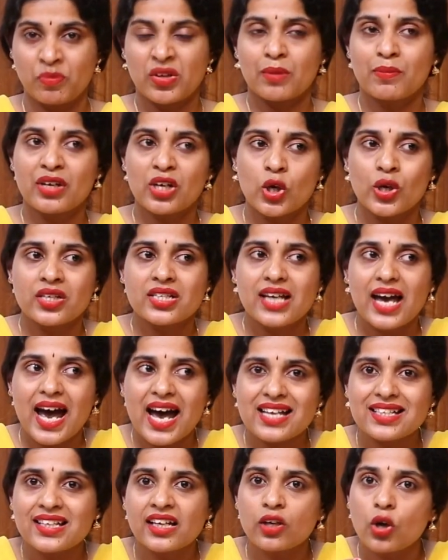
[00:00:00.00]
because
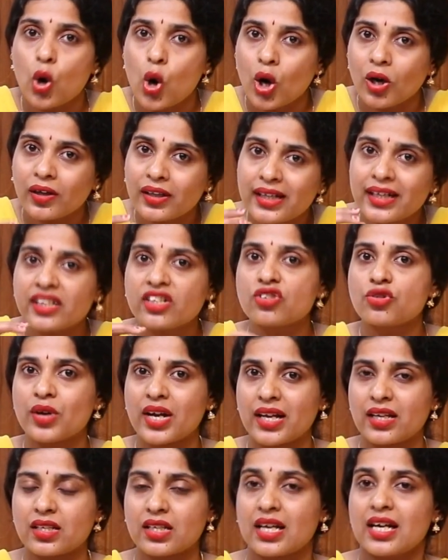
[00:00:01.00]
as they're already
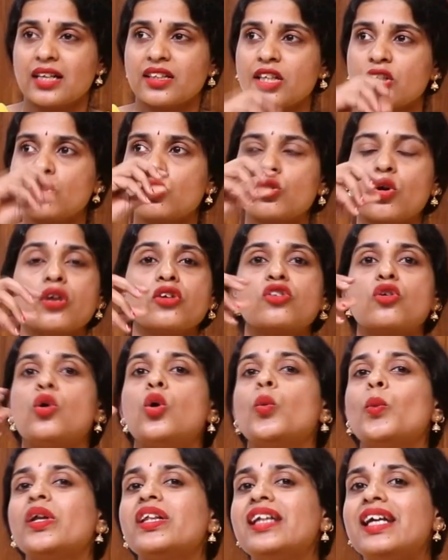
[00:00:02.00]
trained, they do not
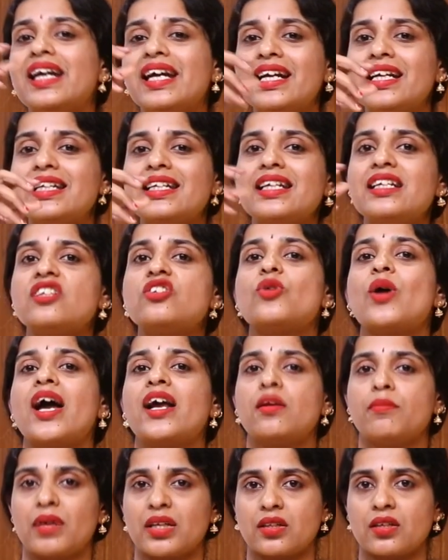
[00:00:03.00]
go with the hit and
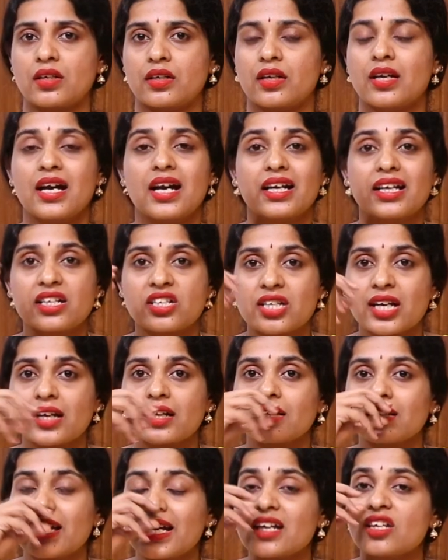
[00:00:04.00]
trial method.
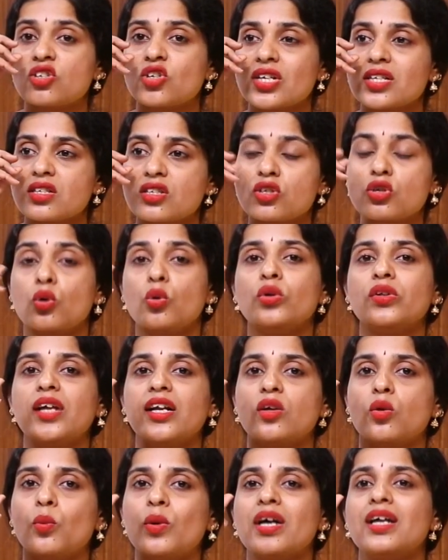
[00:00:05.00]
They just know
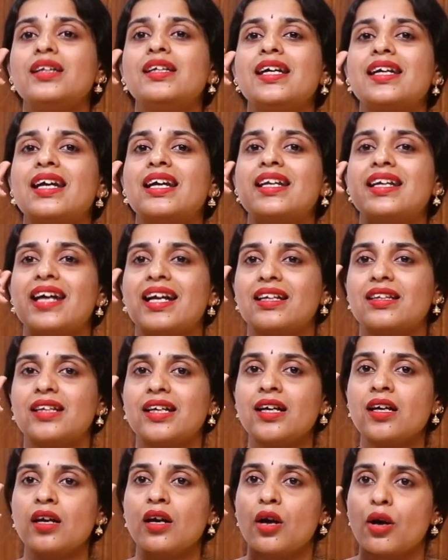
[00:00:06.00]
that where they can get
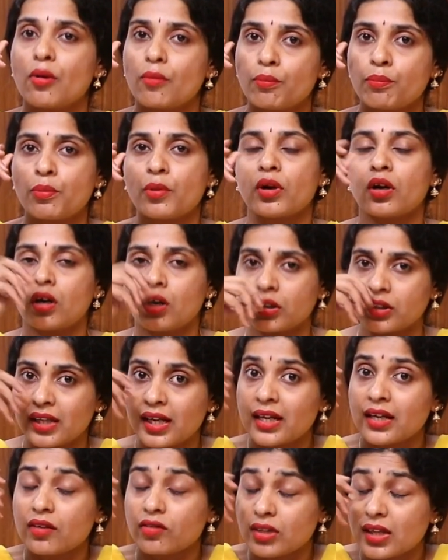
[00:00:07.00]
the
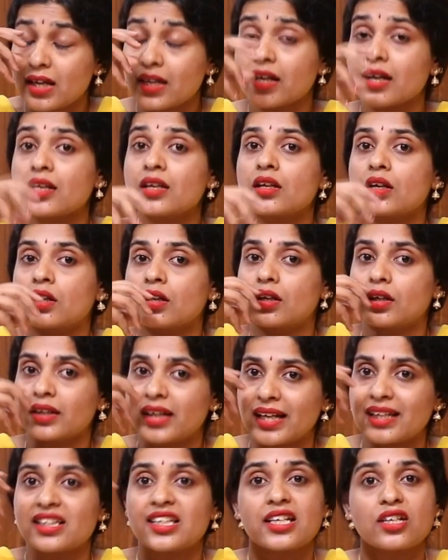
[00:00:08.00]
get
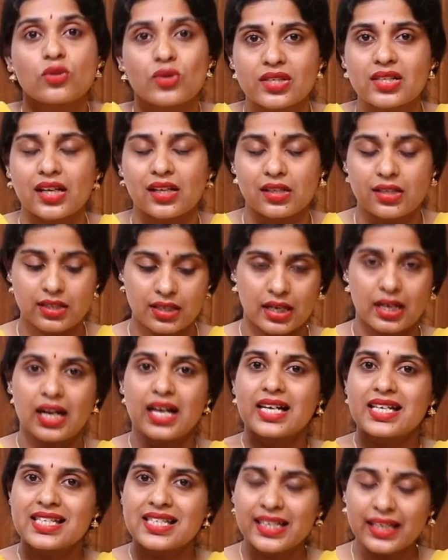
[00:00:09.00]
the results.
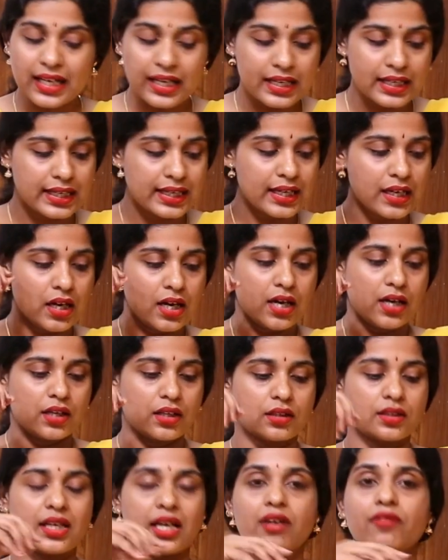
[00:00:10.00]
Secondly,
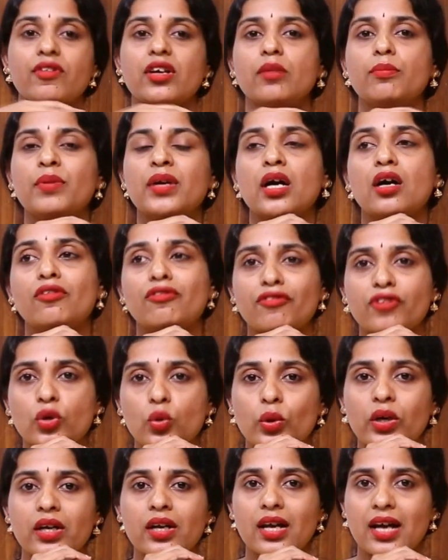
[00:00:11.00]
there will be a
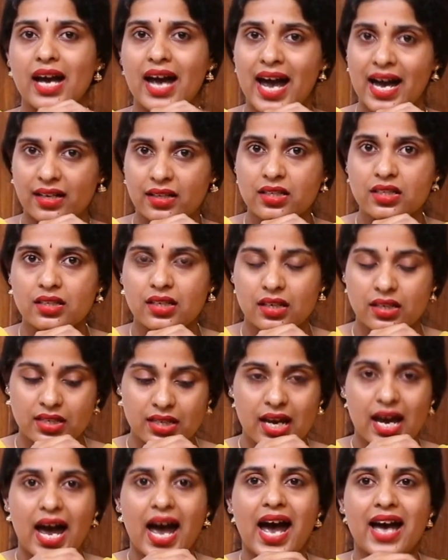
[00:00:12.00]
fewer
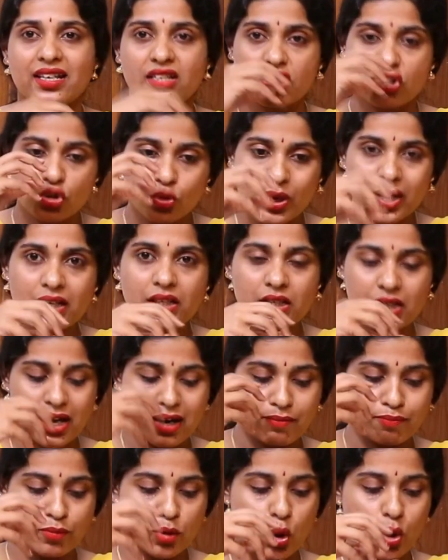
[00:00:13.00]
accidents as trained
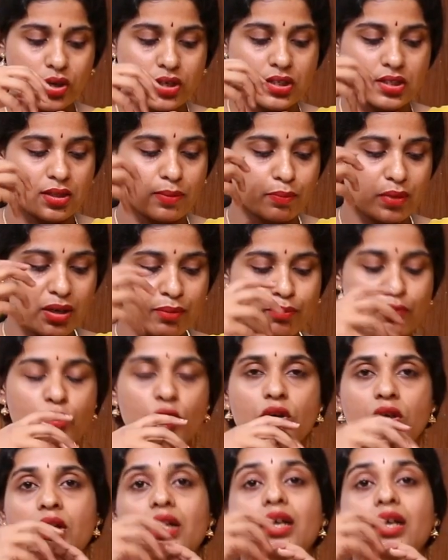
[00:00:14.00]
employees enhance